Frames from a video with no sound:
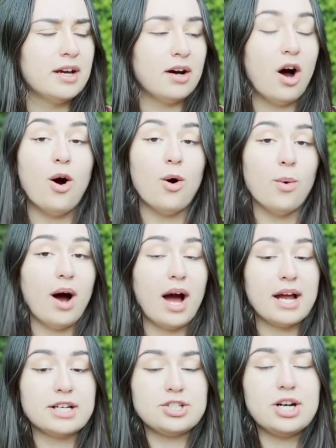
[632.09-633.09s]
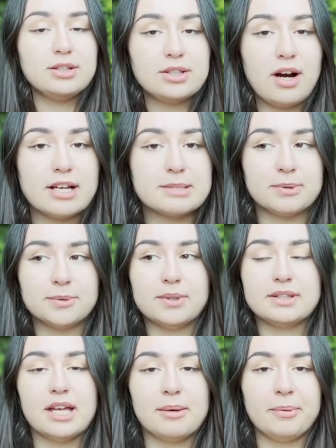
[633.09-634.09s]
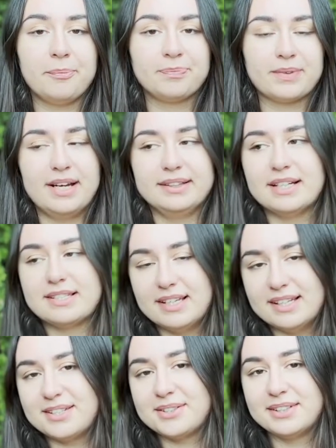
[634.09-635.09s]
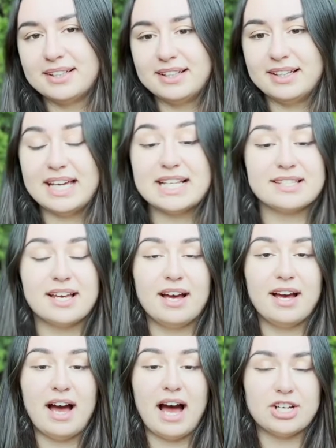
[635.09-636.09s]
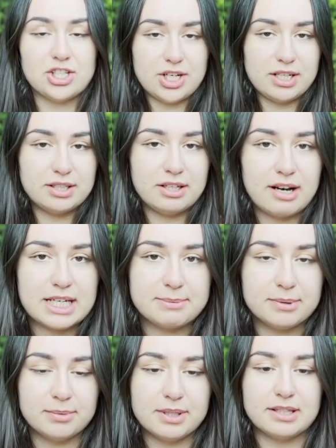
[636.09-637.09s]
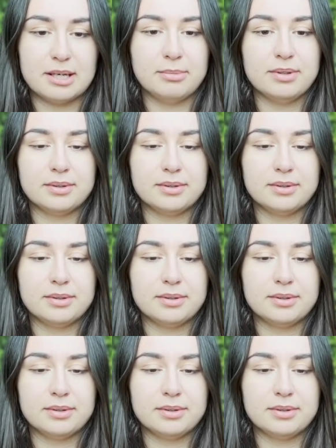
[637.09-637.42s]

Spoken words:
oh, I shared the gospel with them and that's it. It's, I shared the gospel with them.